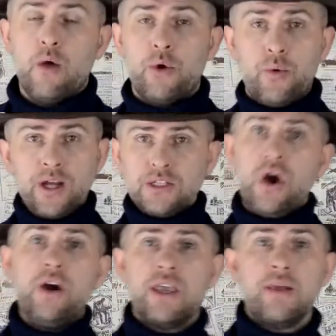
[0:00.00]
What we're
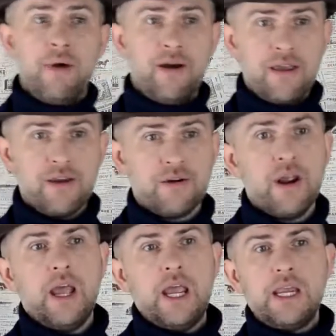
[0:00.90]
talking about
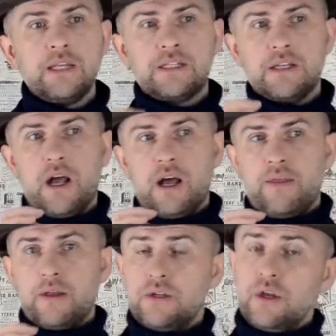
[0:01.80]
here is
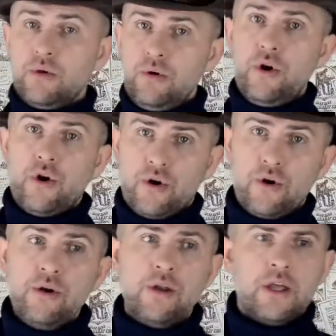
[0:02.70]
that you
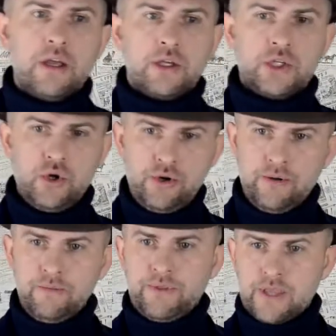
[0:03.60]
learn
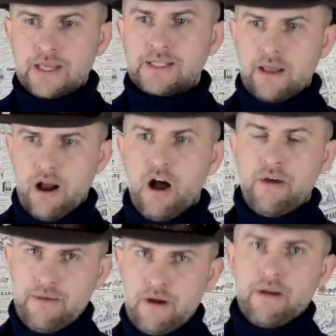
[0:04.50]
certain things that
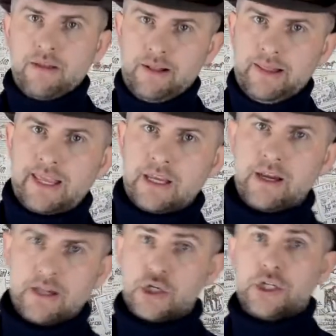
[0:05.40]
are there in the
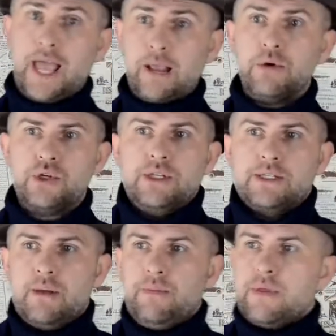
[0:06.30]
English language and
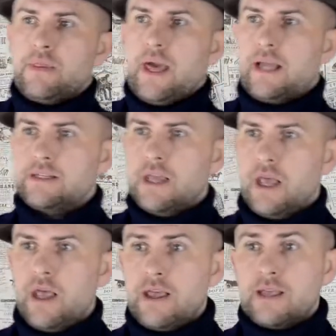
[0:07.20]
something that
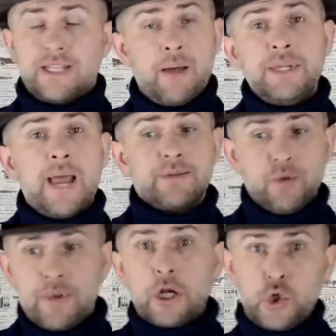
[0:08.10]
sometimes
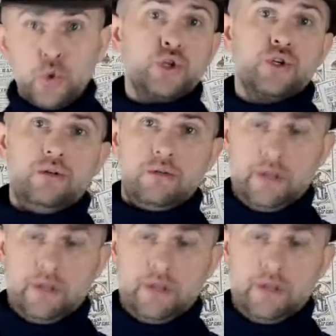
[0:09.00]
will be crucial.